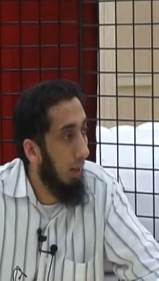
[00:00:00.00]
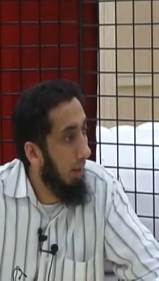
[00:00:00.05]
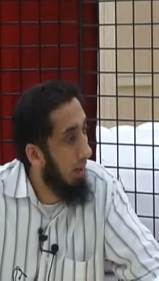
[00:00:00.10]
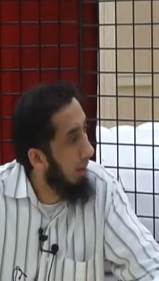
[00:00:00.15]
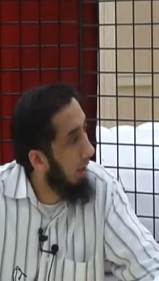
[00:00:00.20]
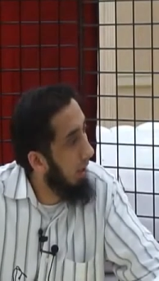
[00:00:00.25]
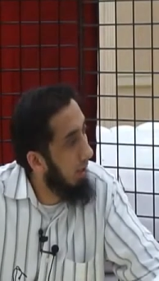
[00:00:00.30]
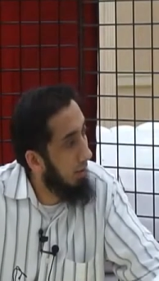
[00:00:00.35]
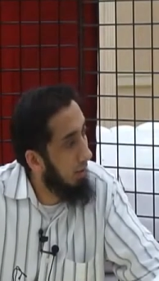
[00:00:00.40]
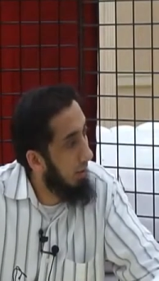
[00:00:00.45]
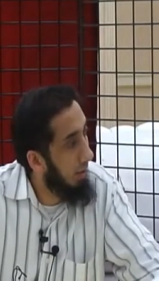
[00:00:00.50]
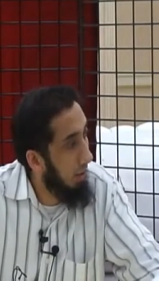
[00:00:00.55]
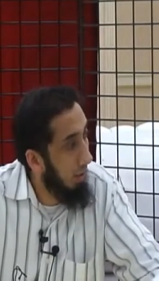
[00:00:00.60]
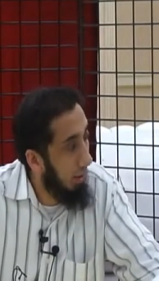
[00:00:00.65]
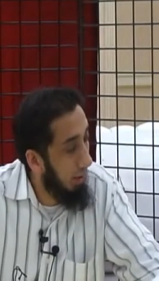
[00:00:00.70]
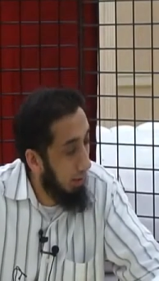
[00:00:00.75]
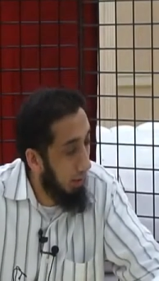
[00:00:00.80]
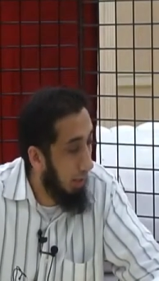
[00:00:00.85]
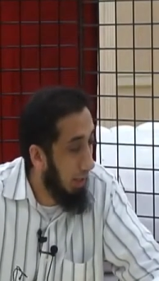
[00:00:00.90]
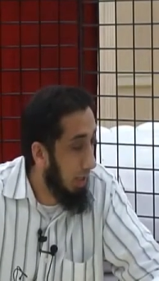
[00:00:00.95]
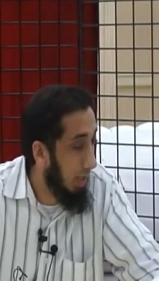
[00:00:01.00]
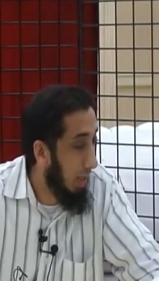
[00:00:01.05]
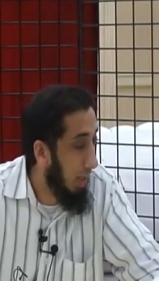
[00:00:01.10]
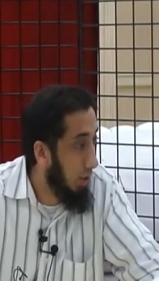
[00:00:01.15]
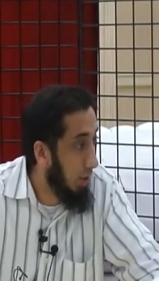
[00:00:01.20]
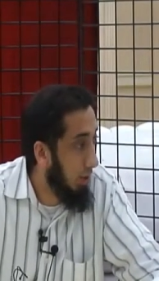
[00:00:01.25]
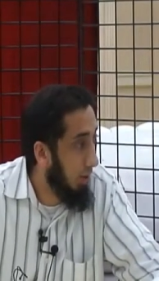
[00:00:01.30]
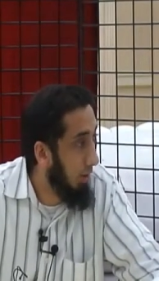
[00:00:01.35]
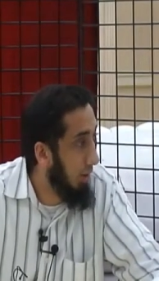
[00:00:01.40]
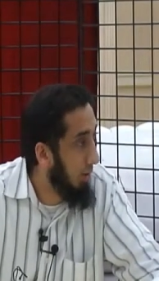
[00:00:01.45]
Haya is the
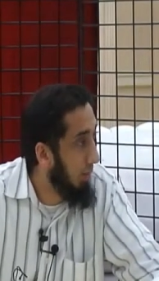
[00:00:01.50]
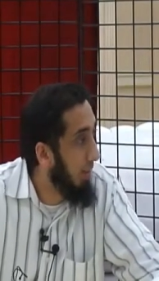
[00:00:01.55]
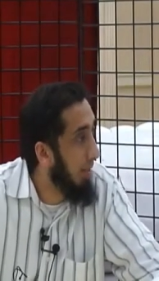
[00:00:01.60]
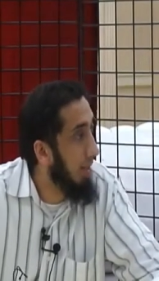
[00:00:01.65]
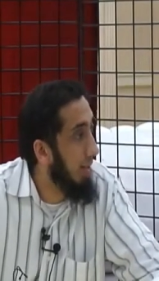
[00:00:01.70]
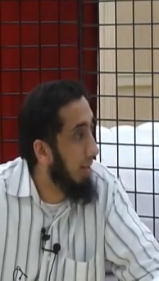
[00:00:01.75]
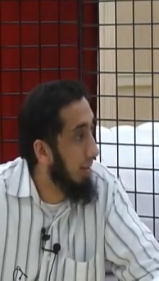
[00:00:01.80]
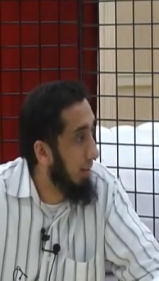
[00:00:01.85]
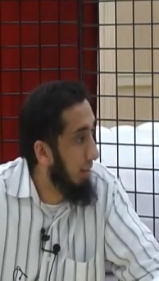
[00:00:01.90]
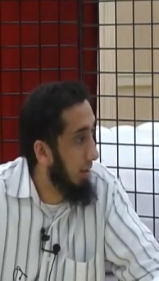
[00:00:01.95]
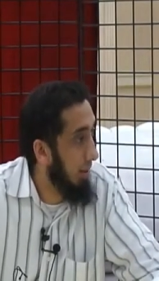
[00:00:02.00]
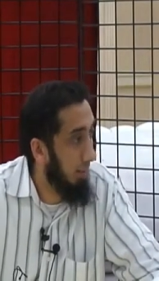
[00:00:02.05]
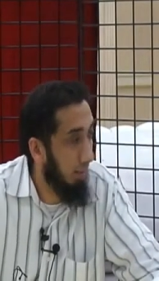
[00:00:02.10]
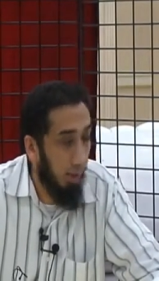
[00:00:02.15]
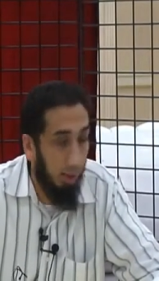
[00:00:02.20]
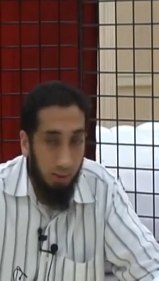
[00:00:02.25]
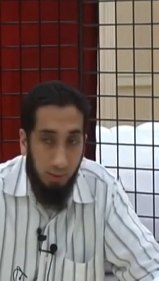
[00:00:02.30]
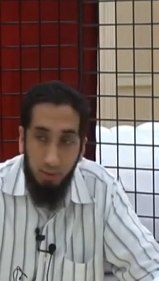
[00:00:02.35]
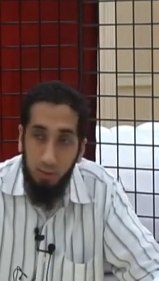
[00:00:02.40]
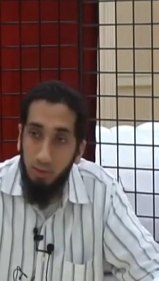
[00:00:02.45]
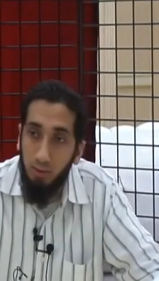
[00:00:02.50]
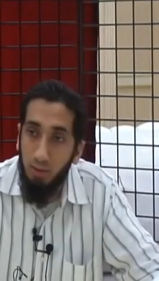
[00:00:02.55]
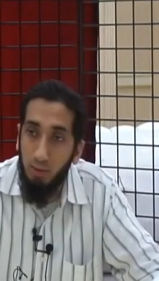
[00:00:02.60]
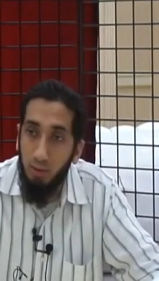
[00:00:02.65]
essential ingredient in iman.